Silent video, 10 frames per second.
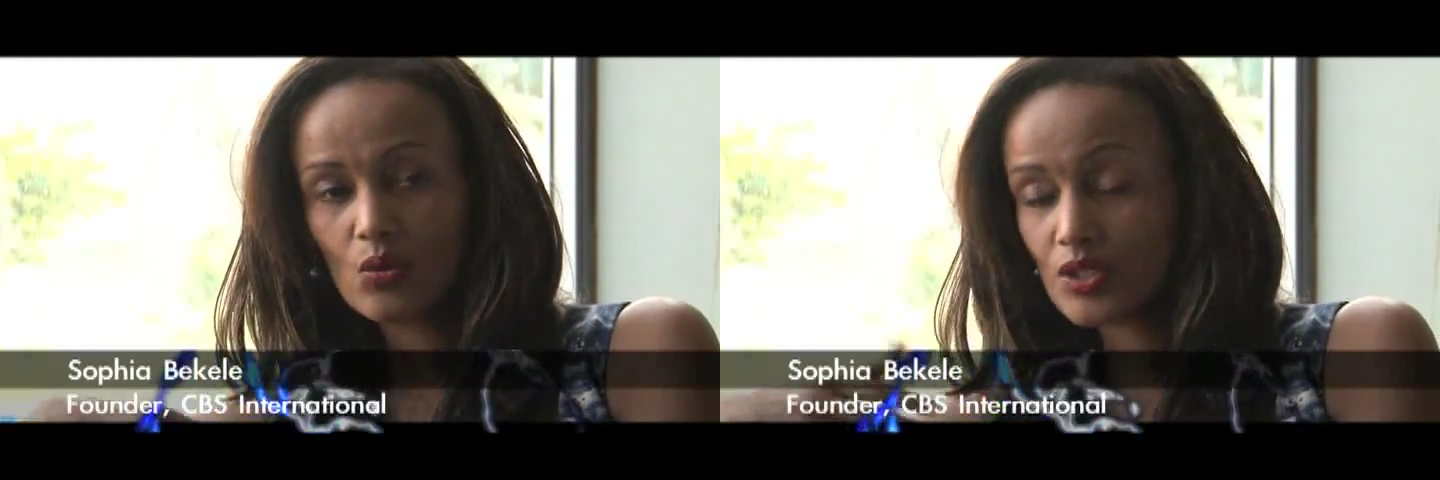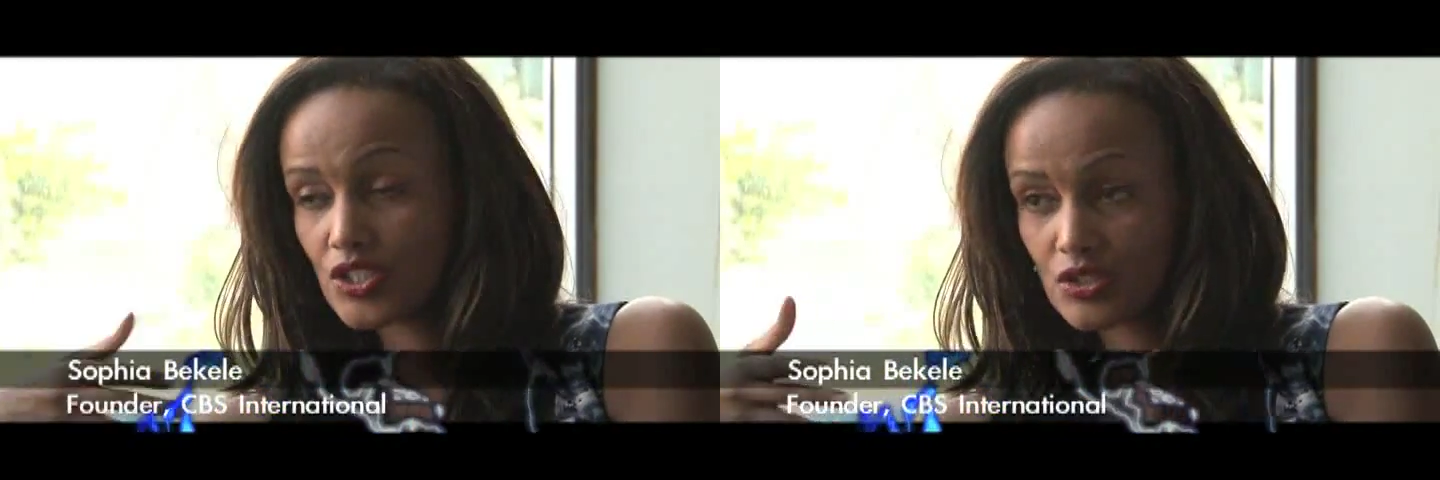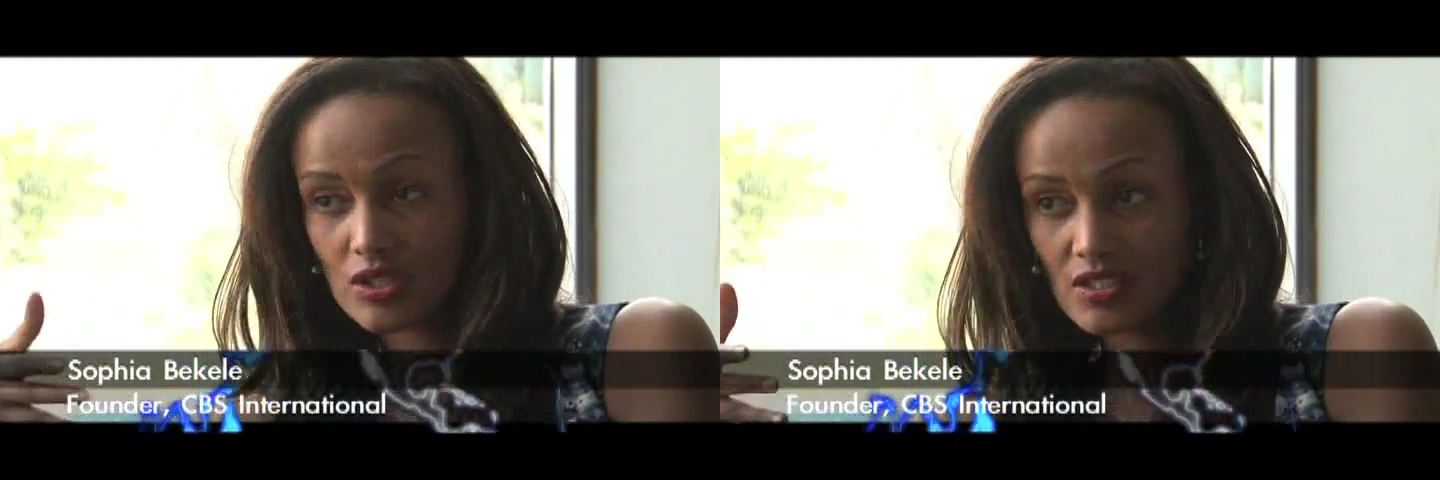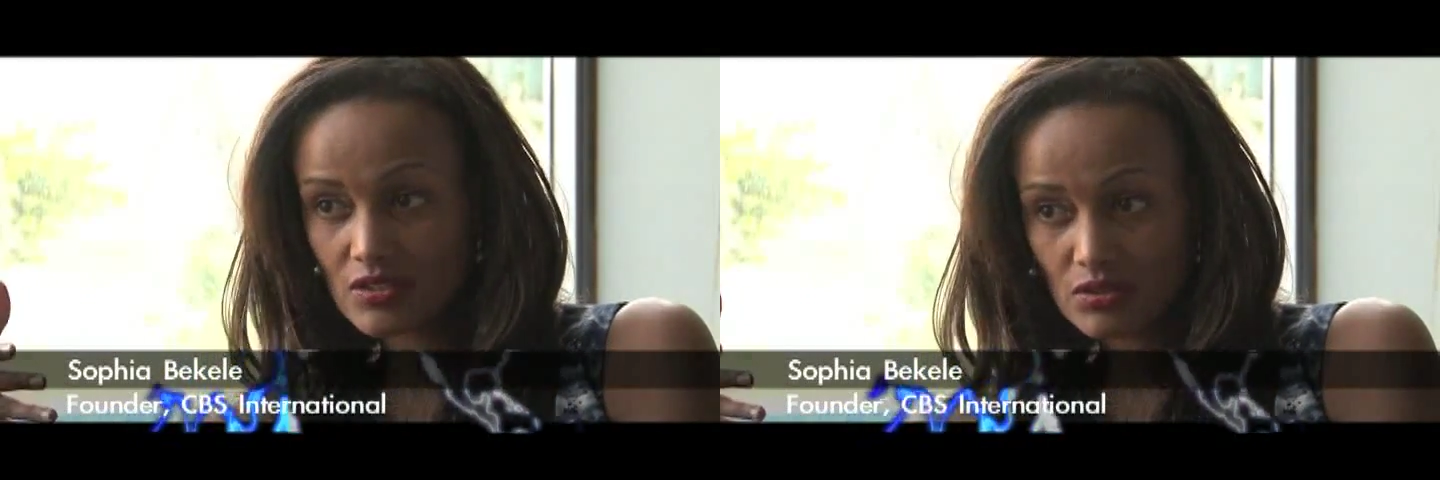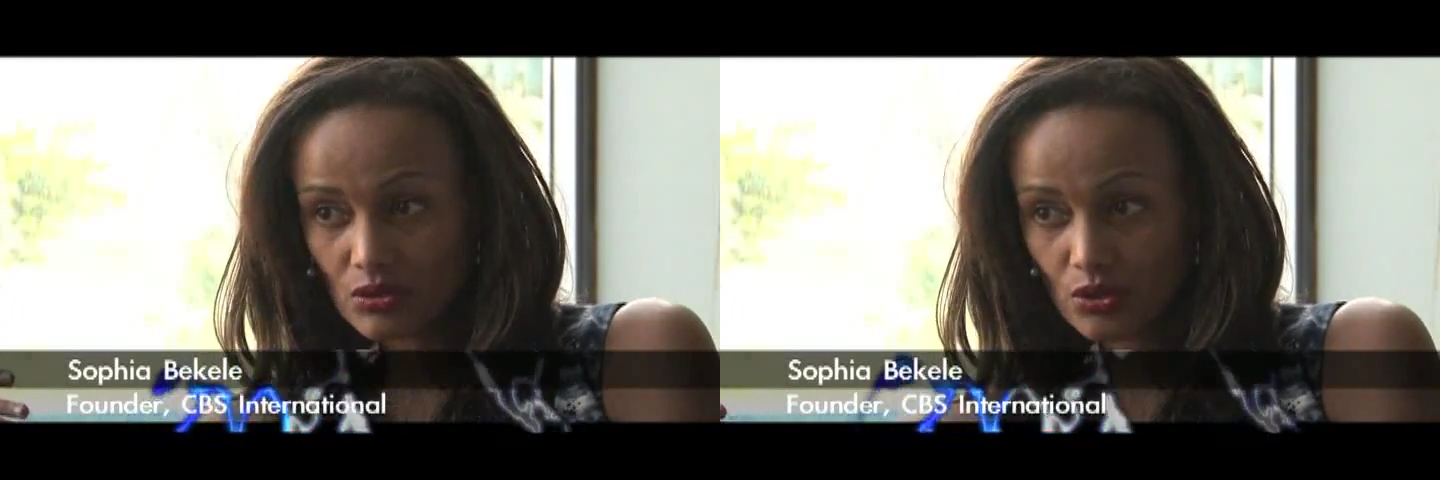which
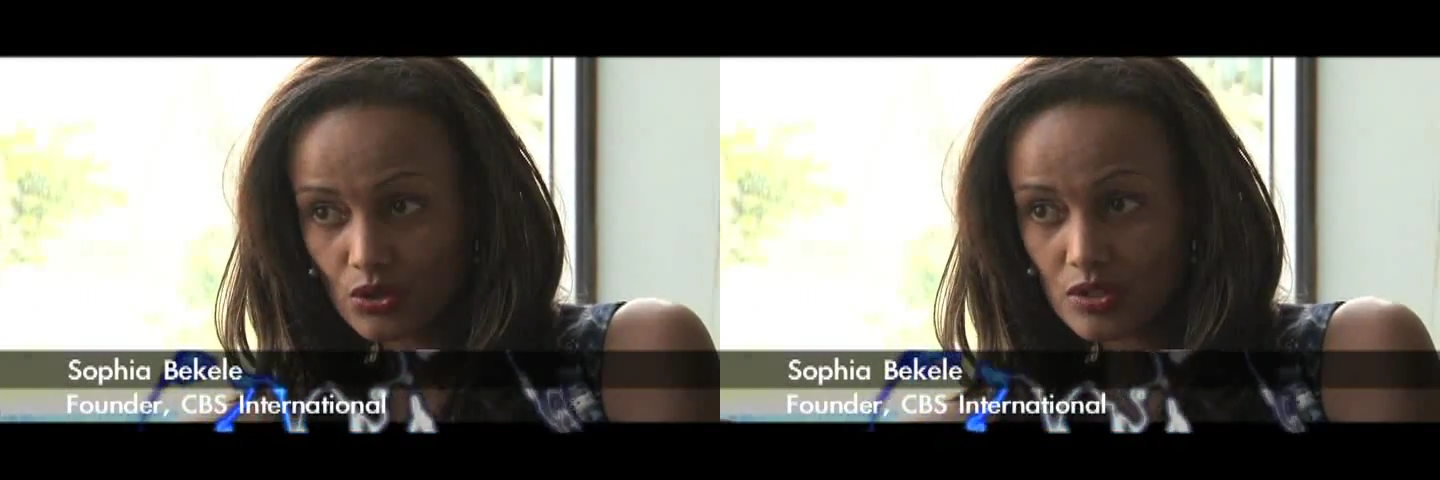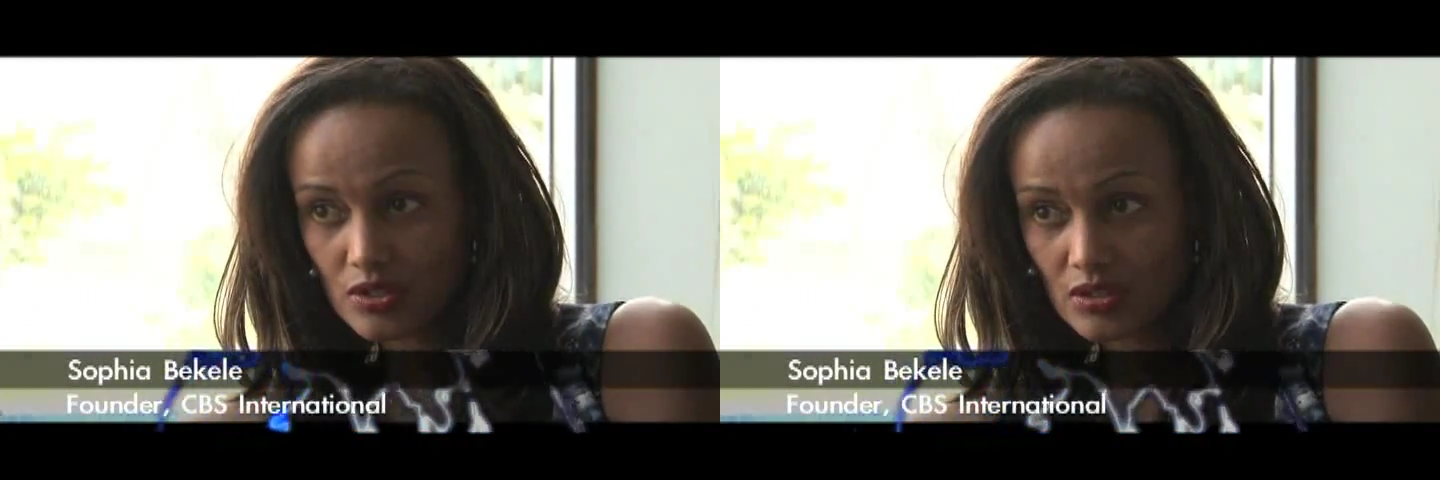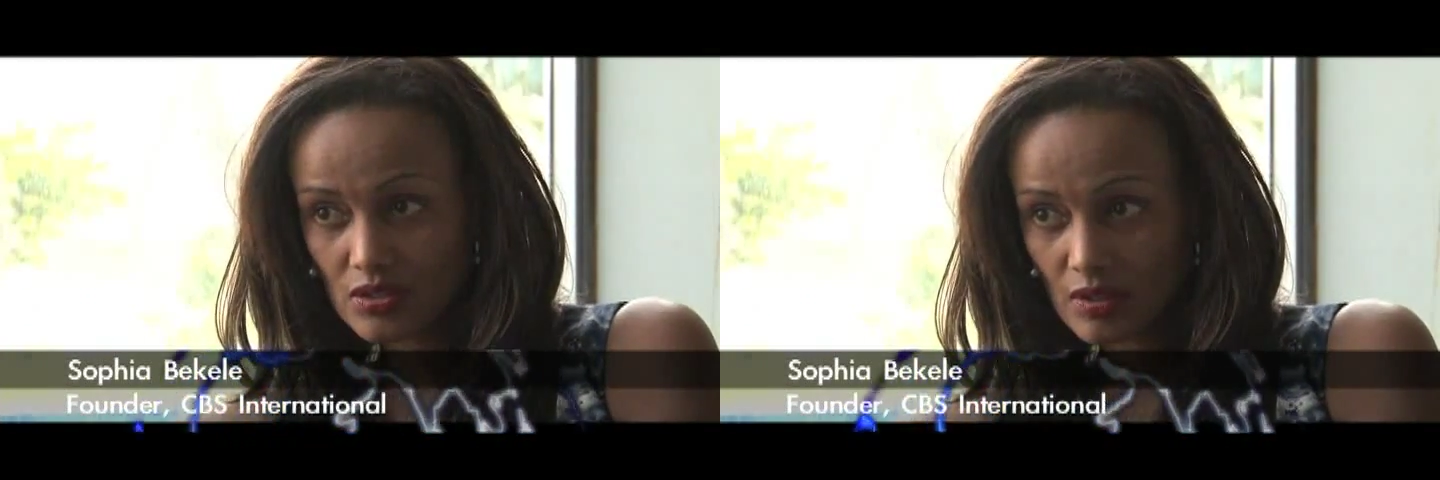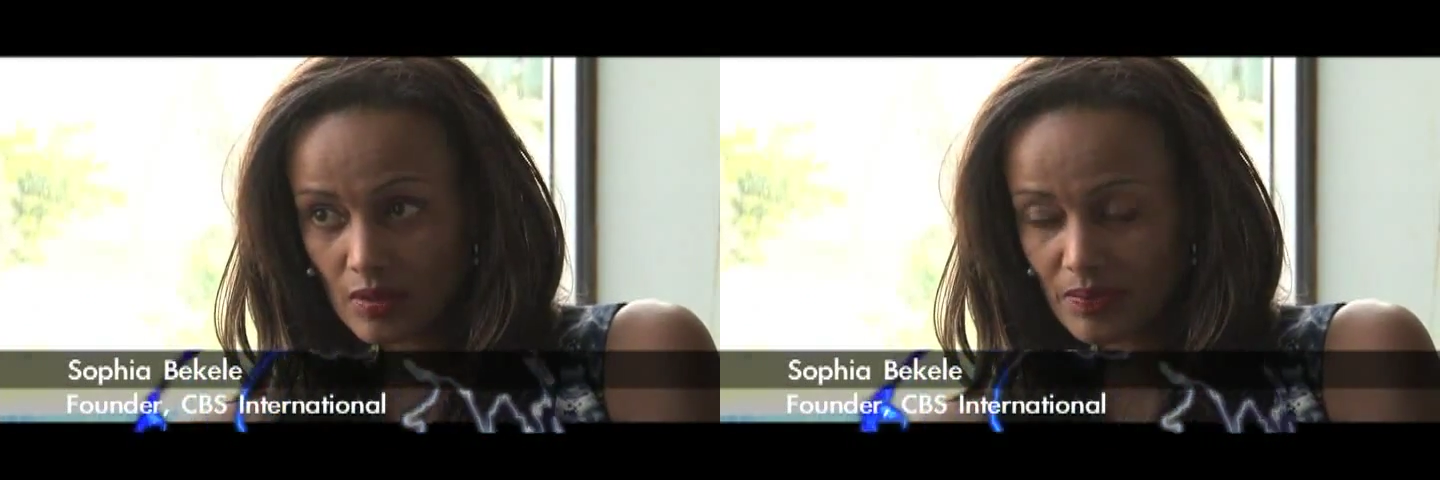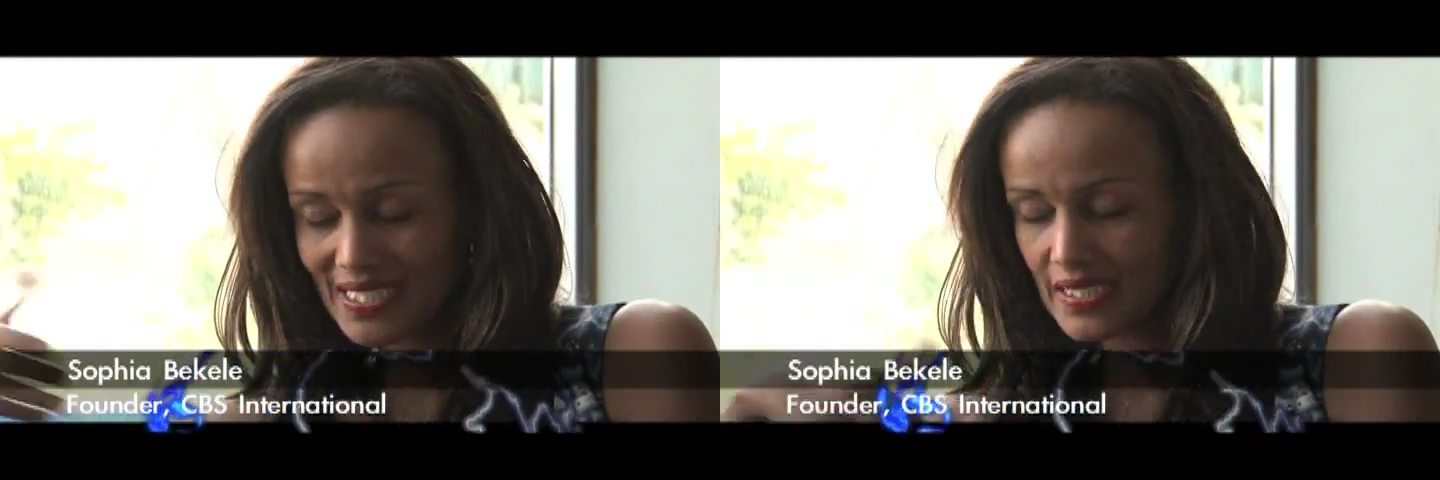is good
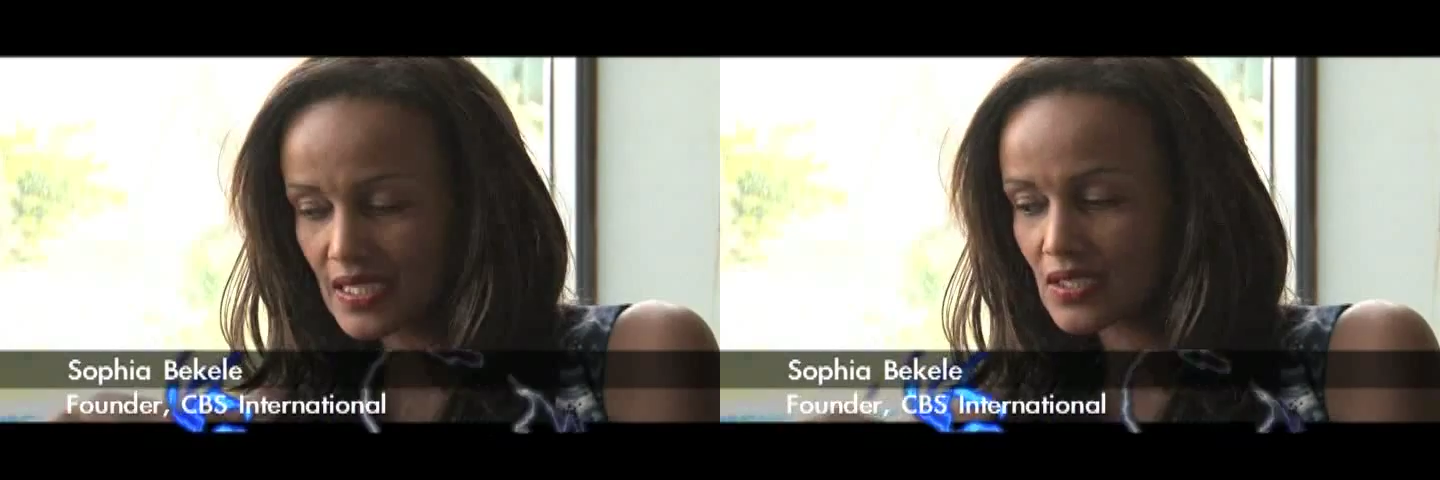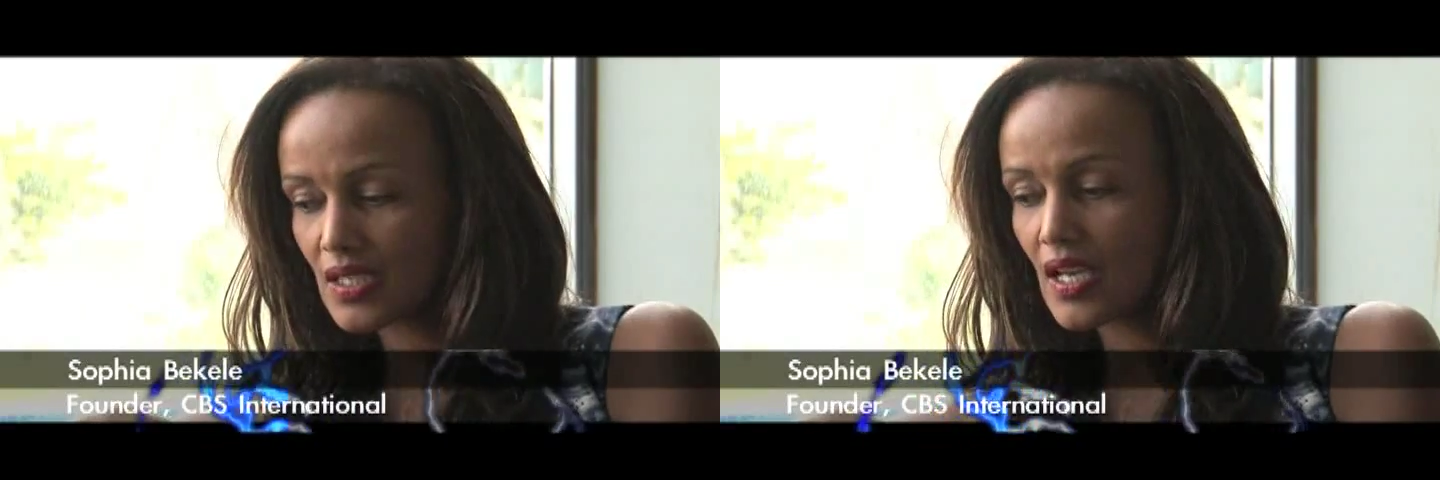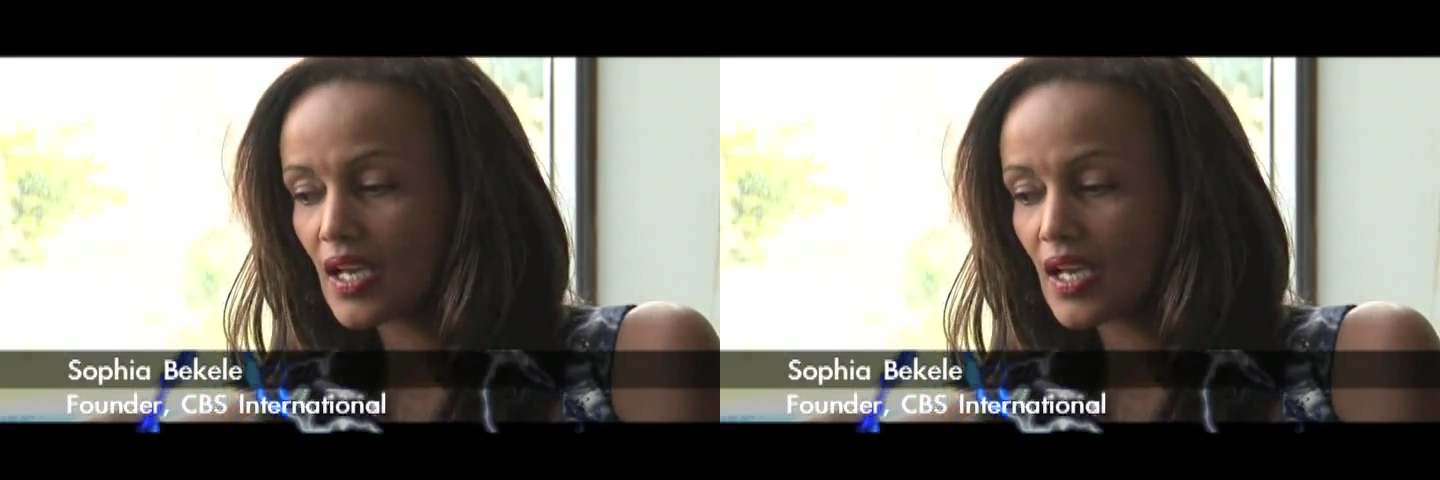business.